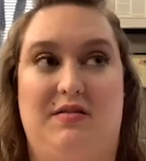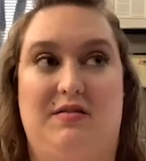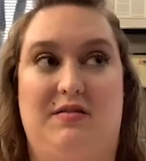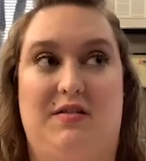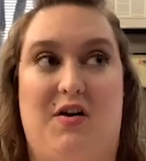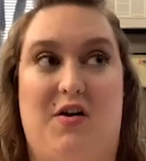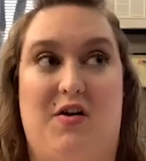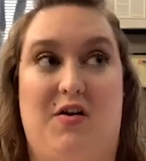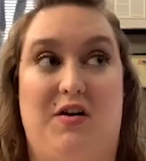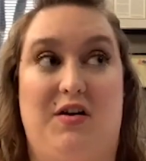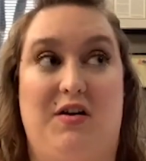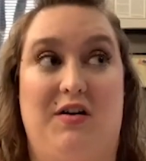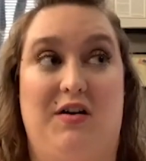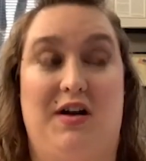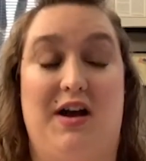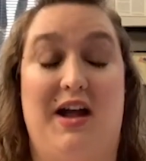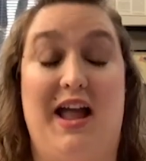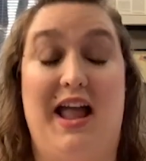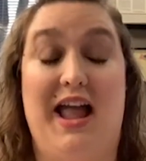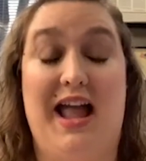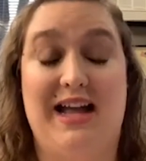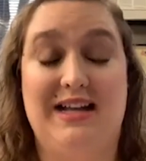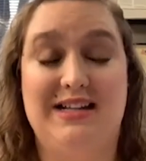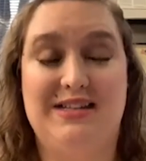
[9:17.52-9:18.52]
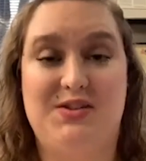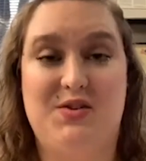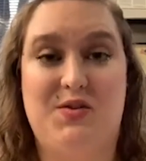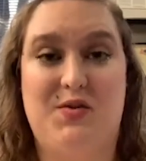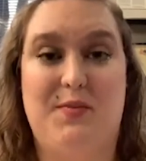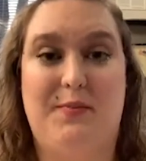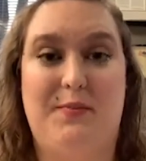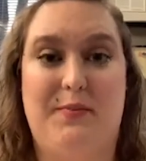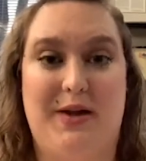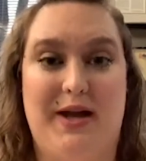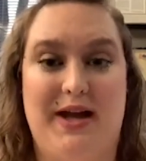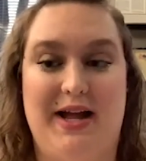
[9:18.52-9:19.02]
are a hassle,
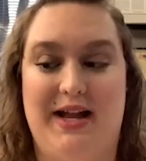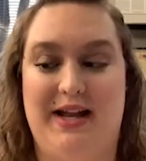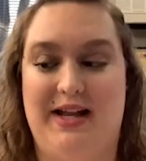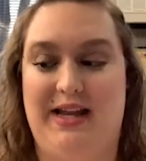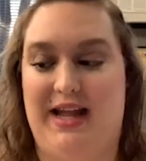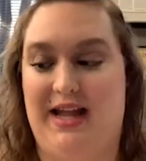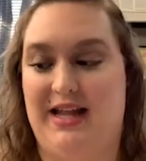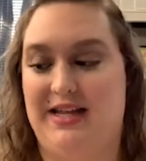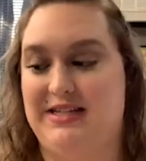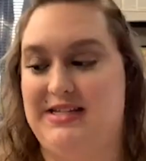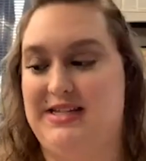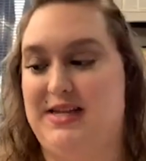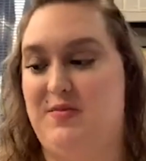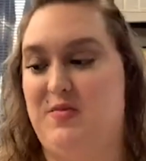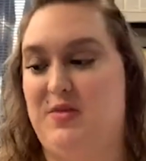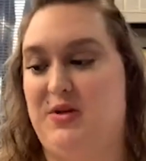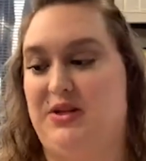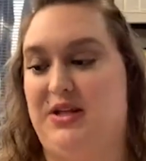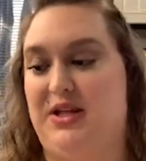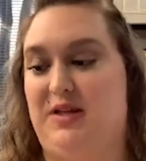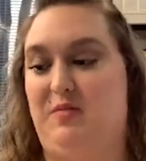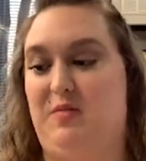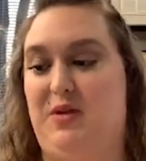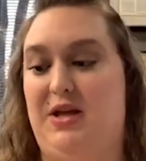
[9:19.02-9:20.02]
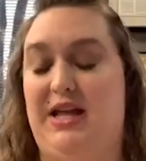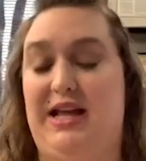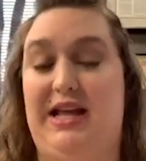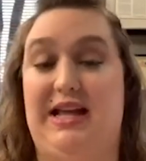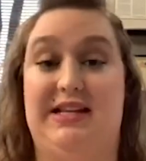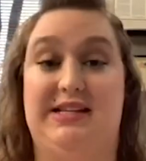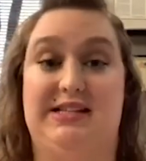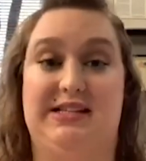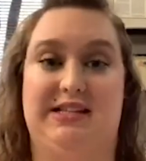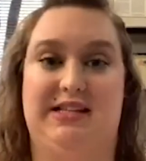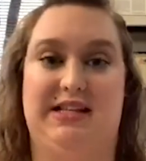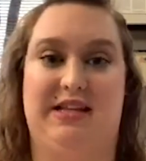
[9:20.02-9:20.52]
but can typically be
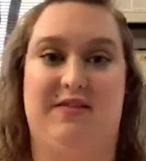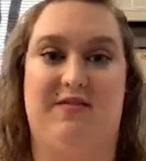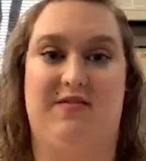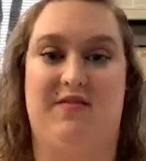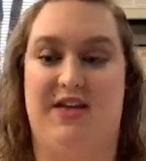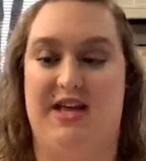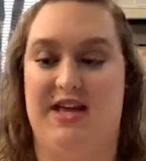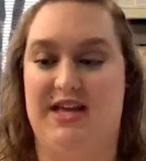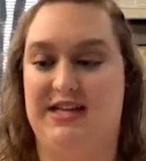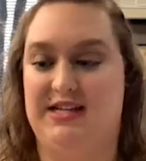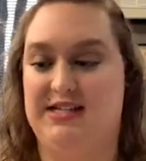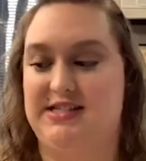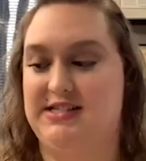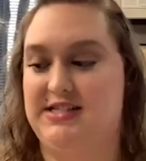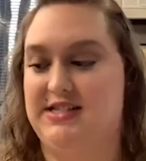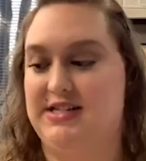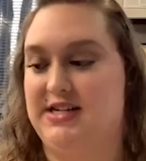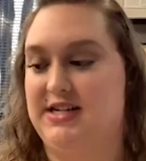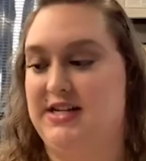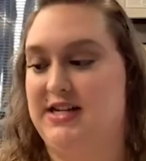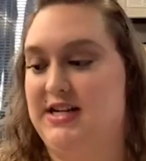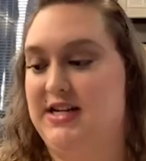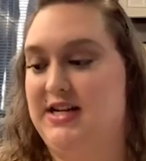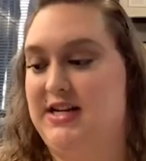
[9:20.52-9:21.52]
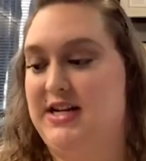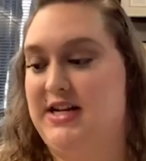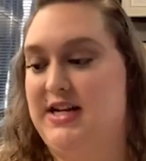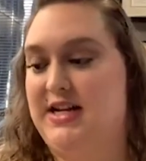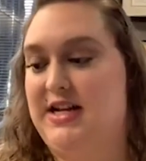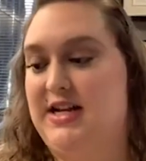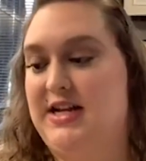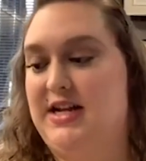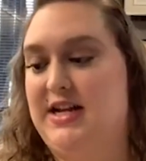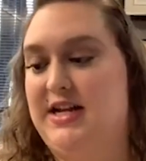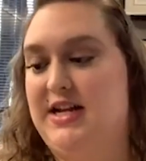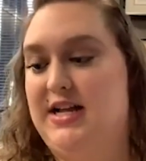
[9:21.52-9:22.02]
easily fixed.
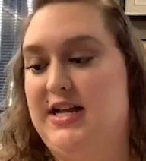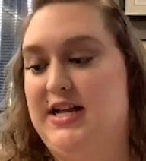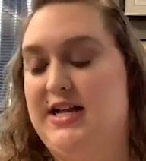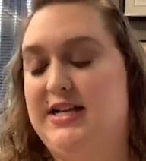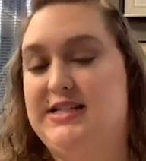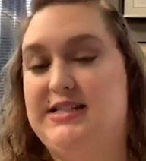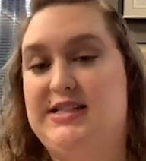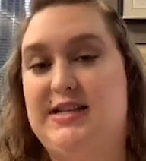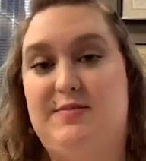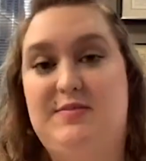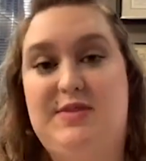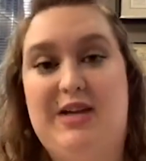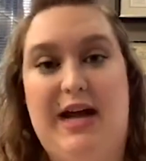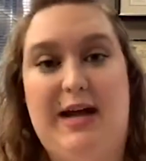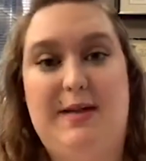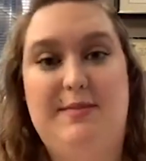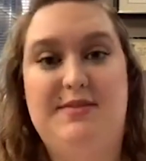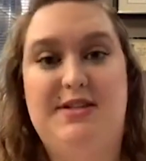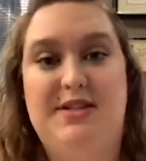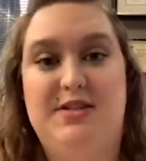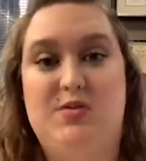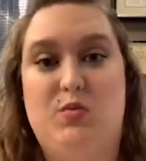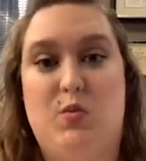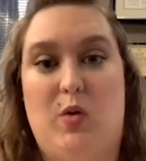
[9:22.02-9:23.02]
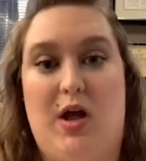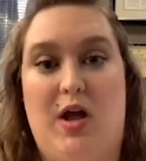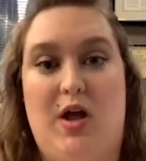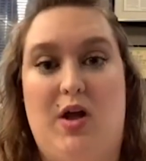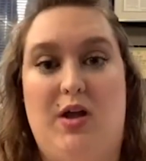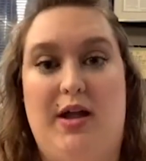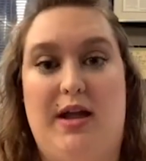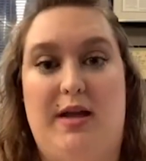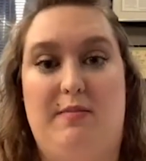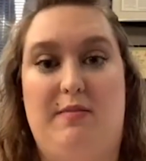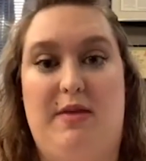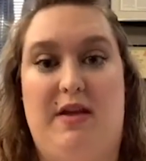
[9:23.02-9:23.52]
Sometimes as well,
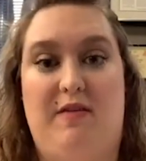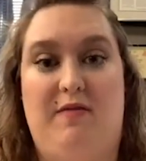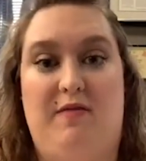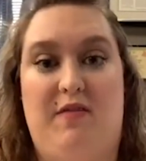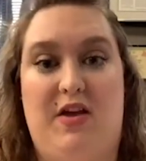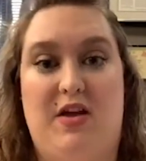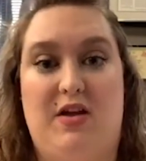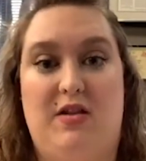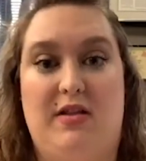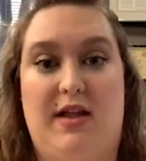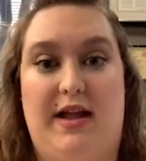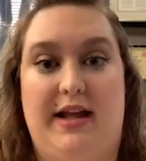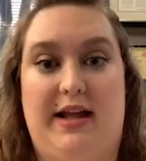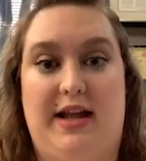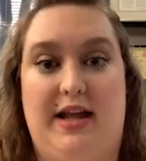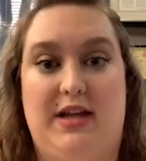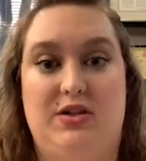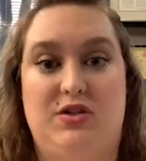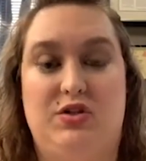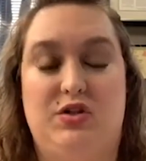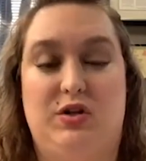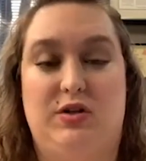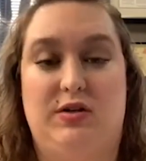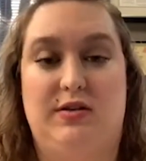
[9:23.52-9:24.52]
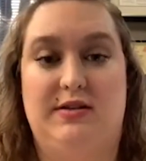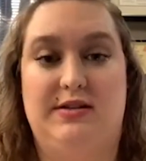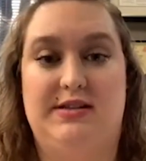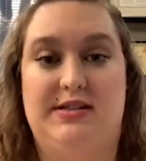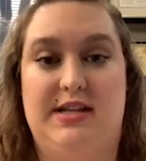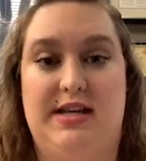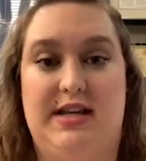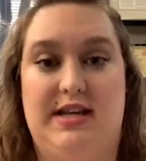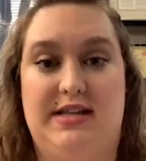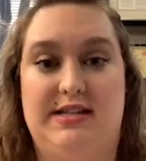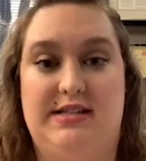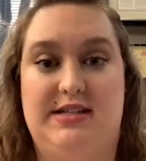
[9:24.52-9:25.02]
it may feel like insurance
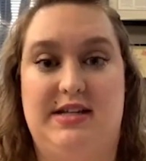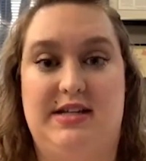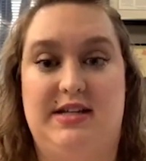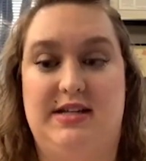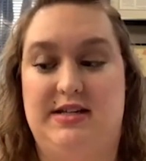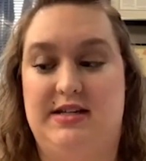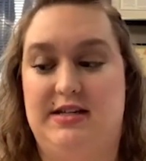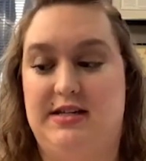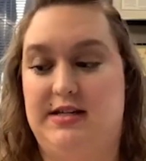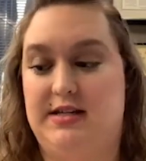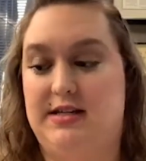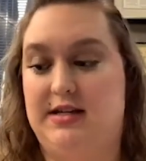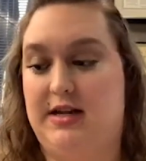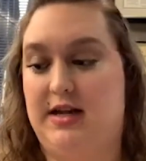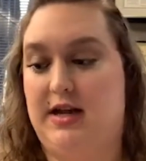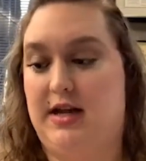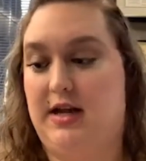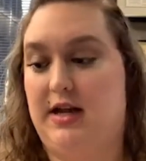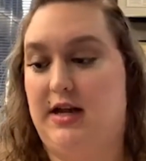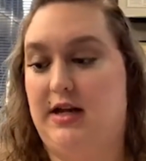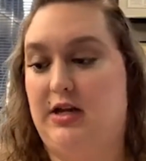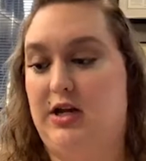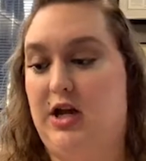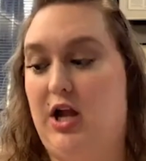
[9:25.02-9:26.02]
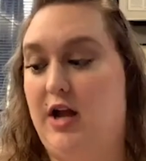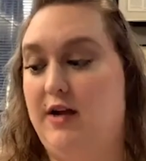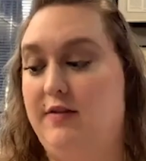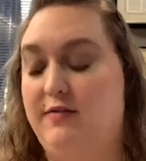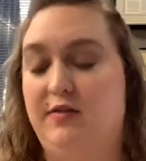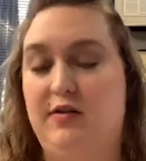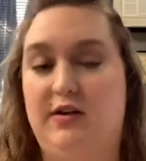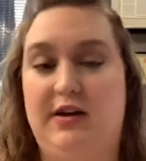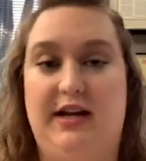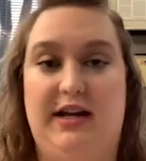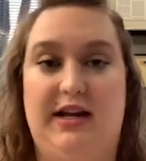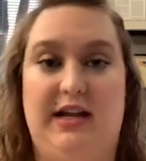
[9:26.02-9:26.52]
isn't
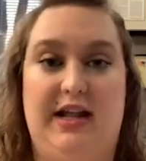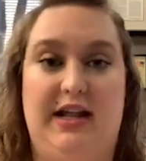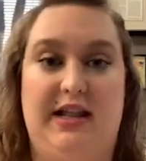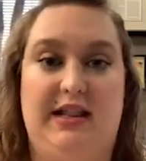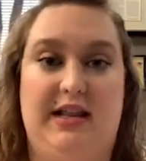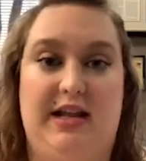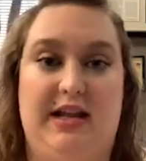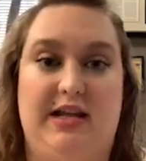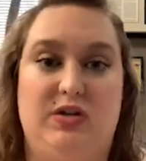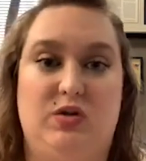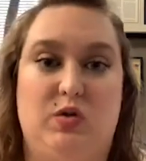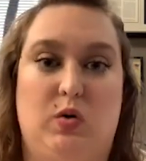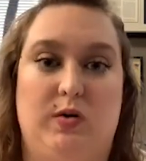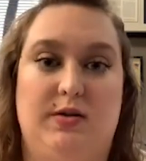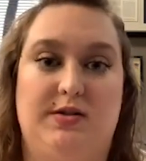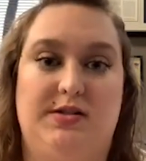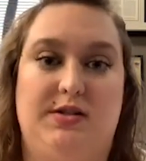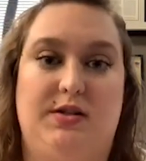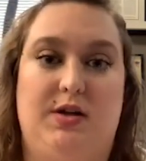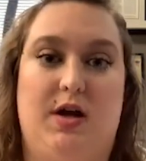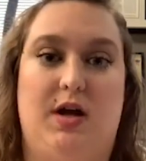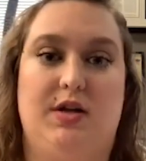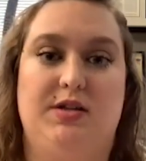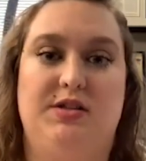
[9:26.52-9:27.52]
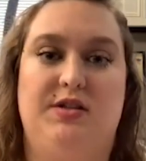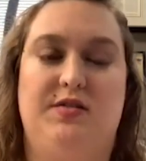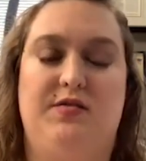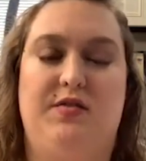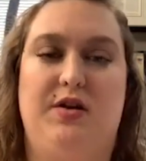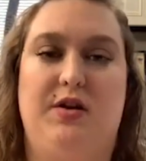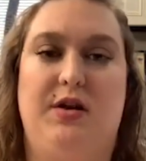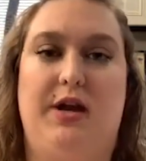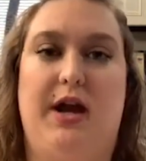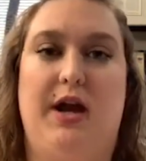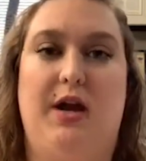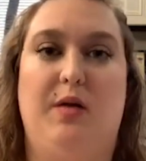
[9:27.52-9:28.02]
covering anything towards the cost of
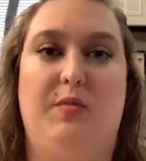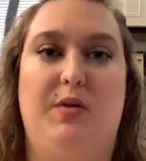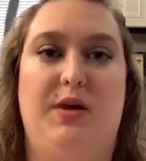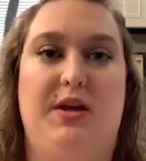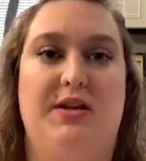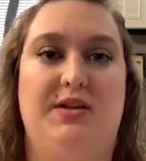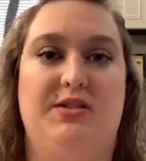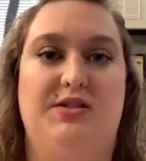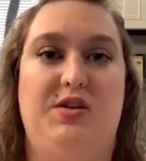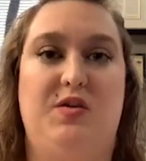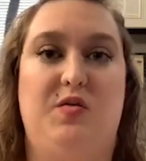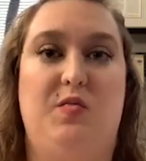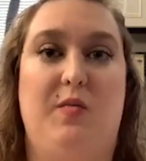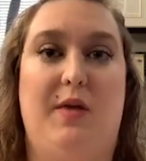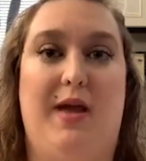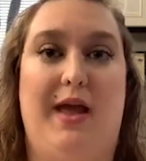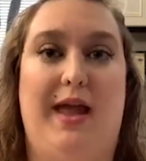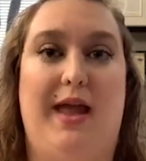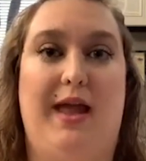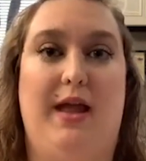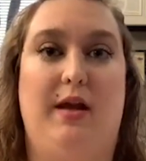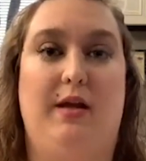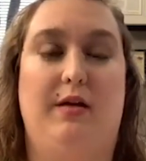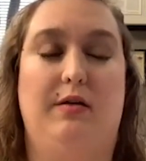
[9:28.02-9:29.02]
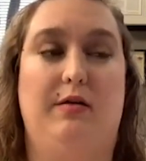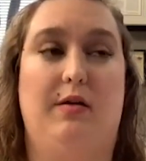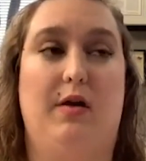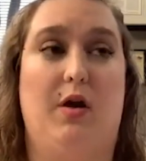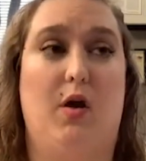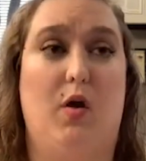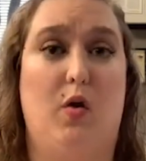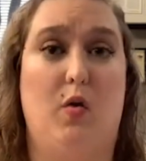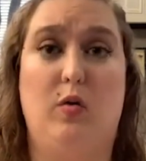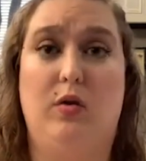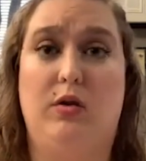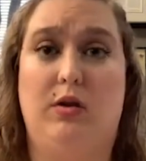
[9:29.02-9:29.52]
your care because you may
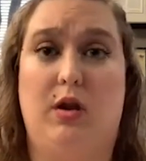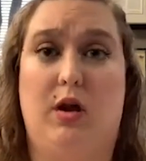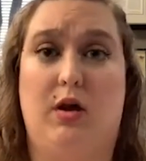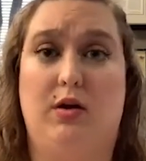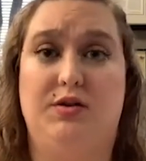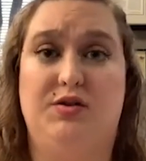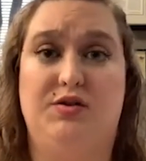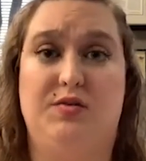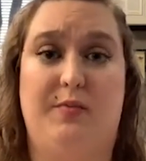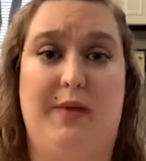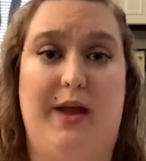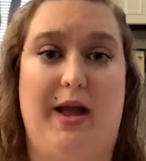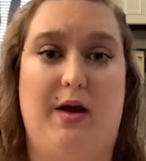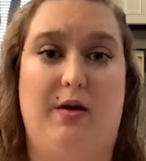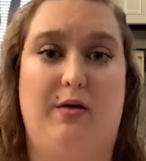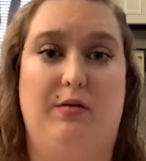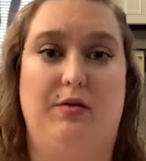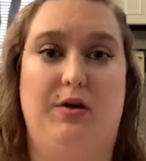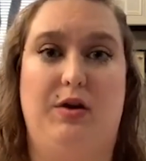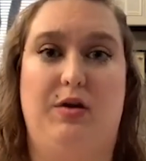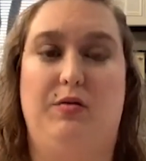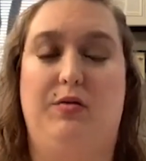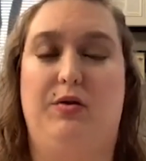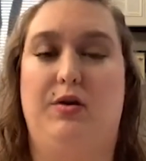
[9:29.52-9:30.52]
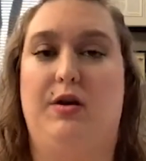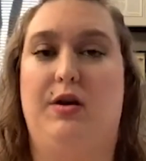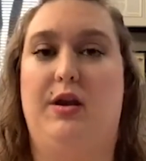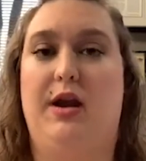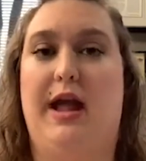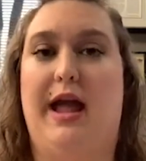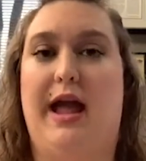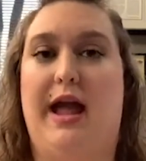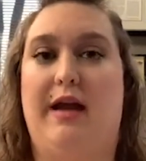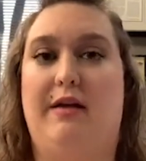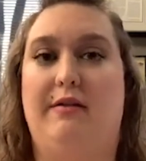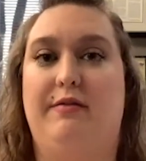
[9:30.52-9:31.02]
owe a large amount. You could
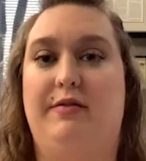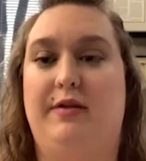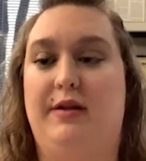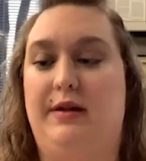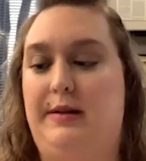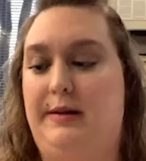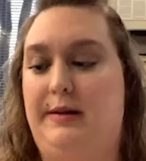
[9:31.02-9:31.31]
have